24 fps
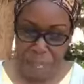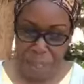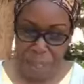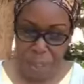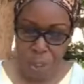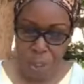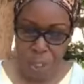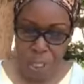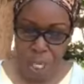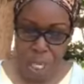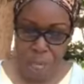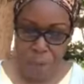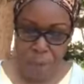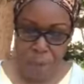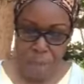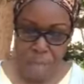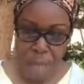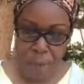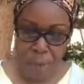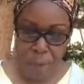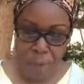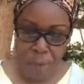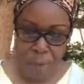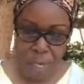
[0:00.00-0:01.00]
to keep
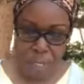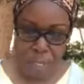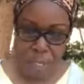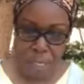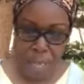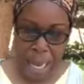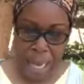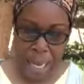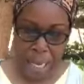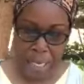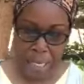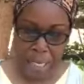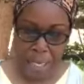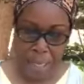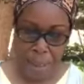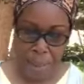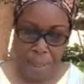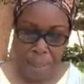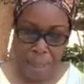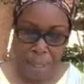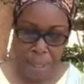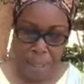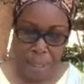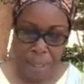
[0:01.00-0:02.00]
that which I have
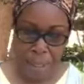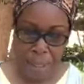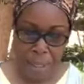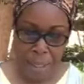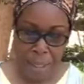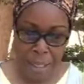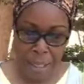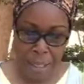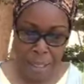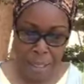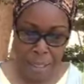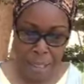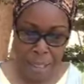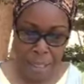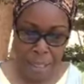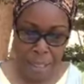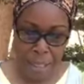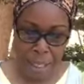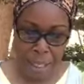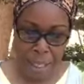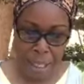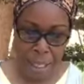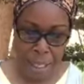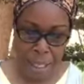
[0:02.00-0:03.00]
committed unto
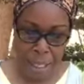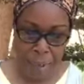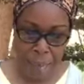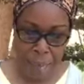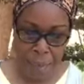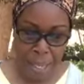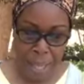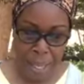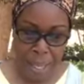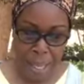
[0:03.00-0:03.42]
him